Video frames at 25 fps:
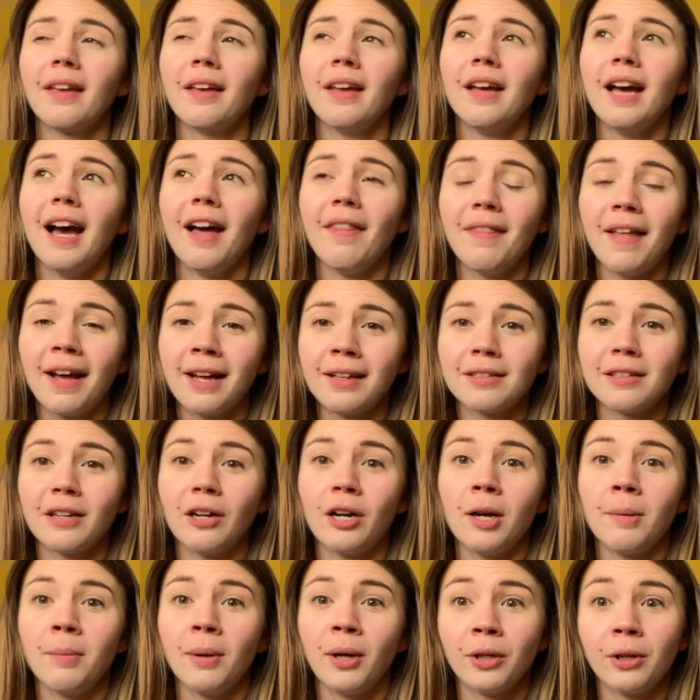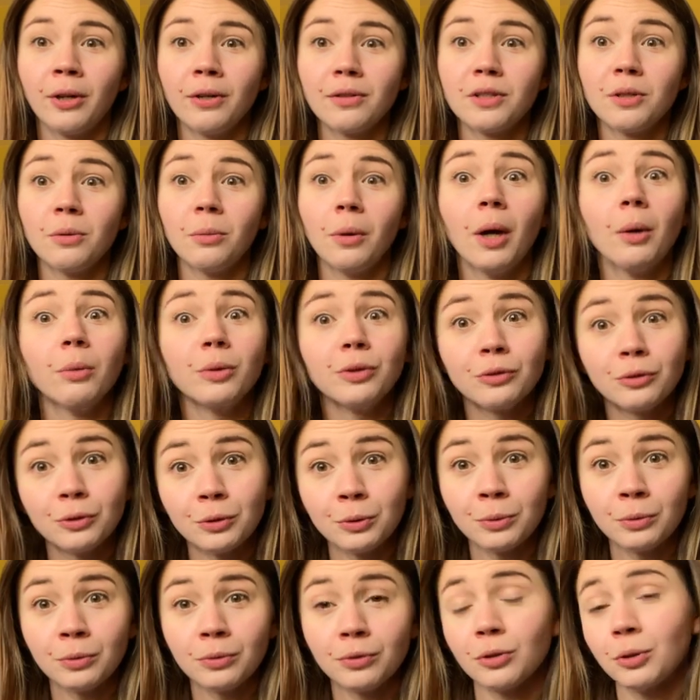And that time I got to work with
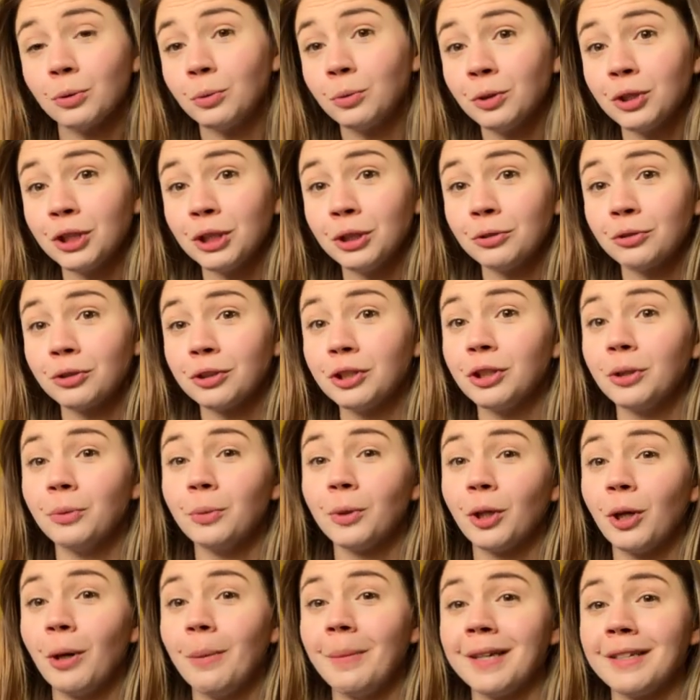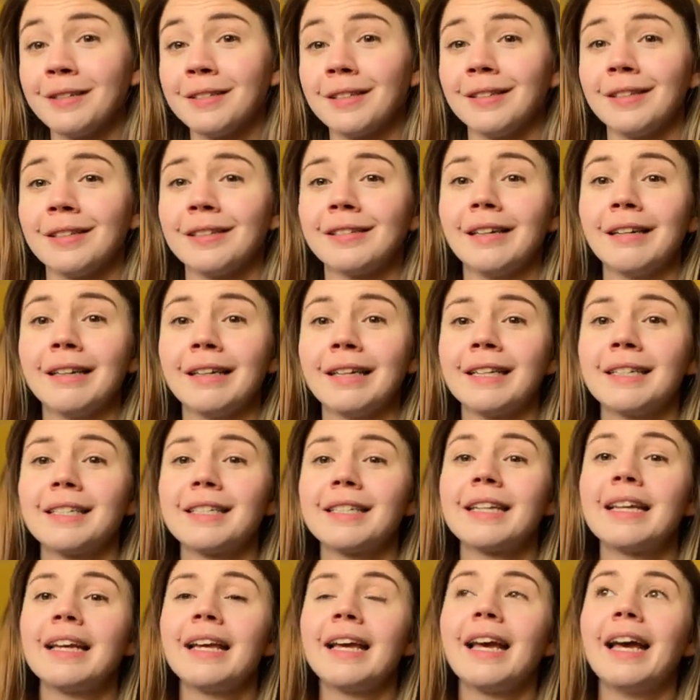school children that were coming to the
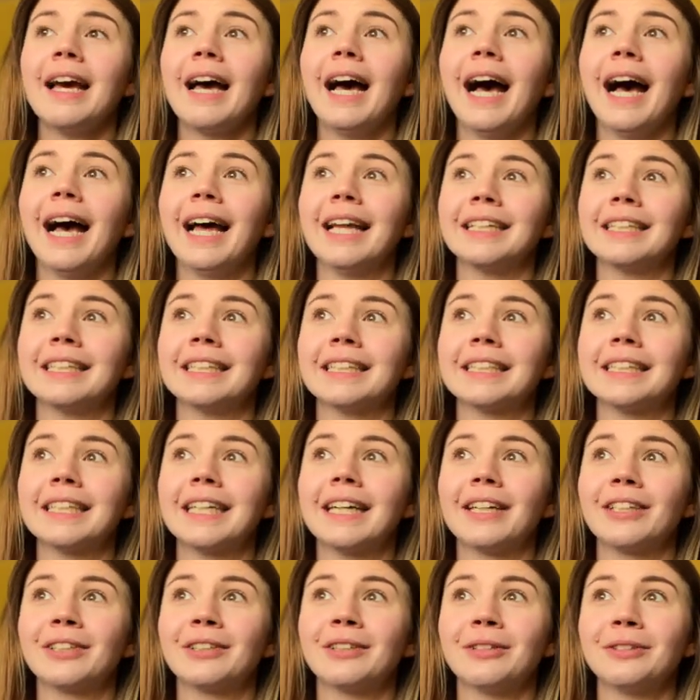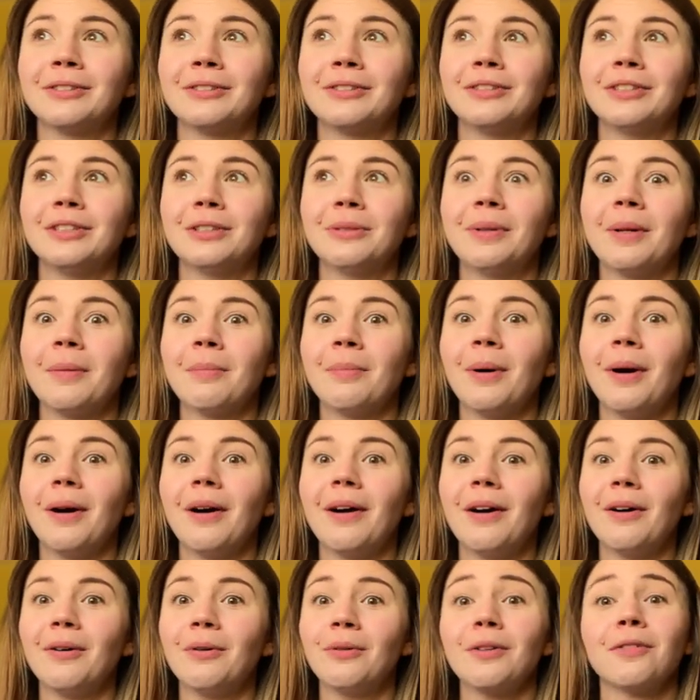site, and I got to
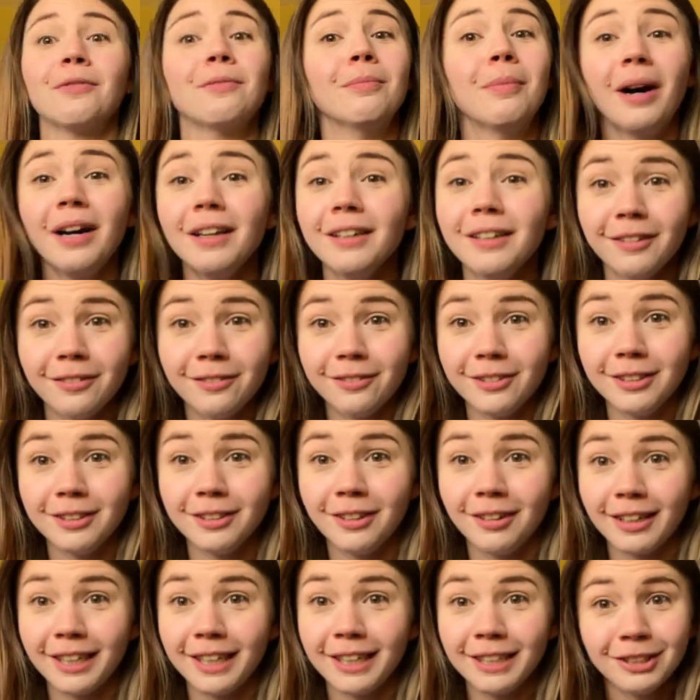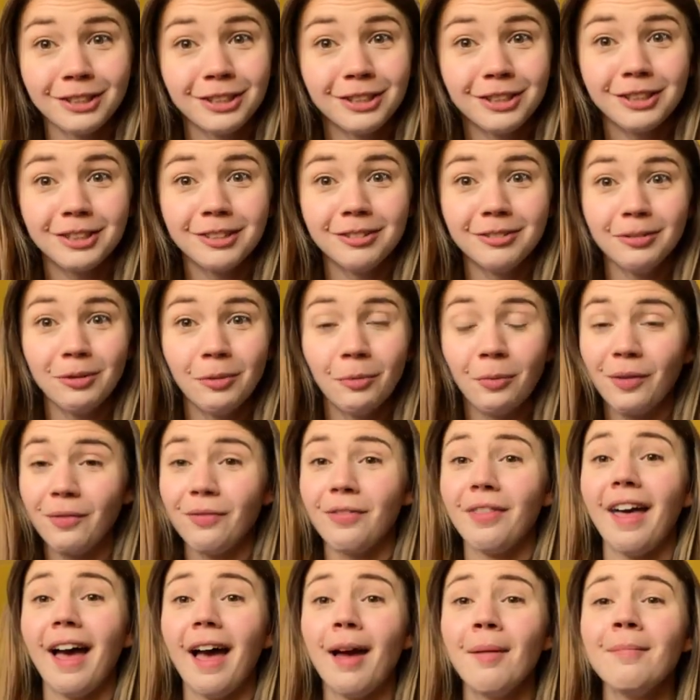impart all of my love and knowledge
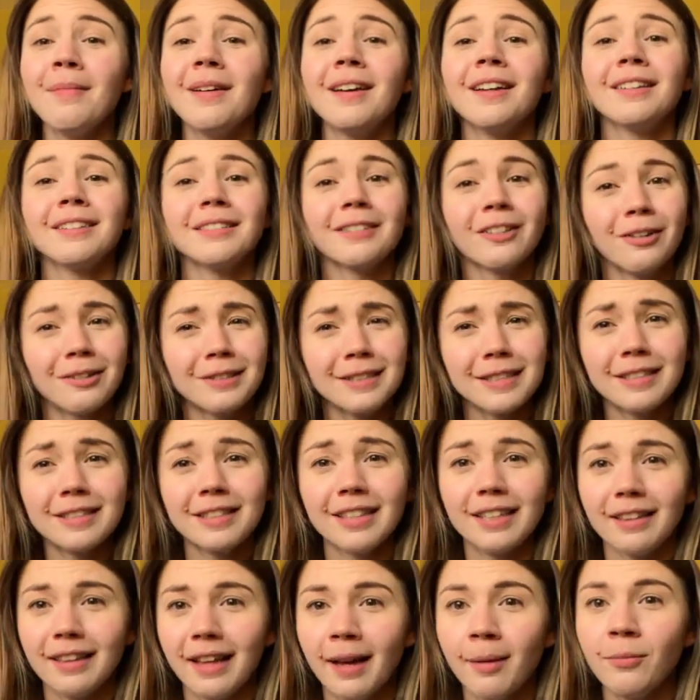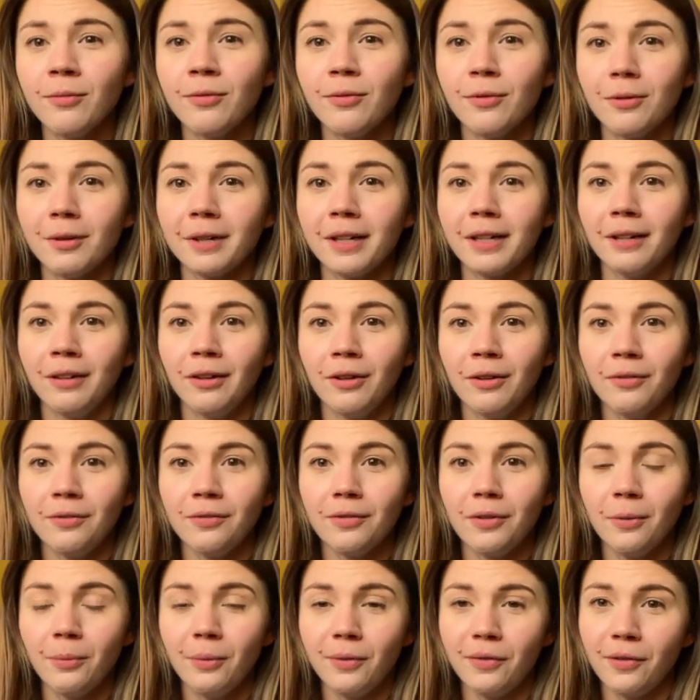with them and got to see them fall in
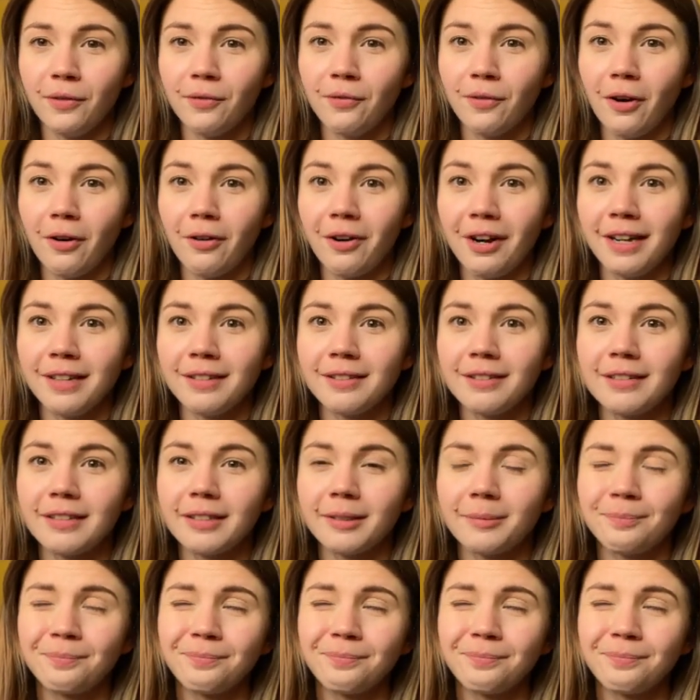love with the forest.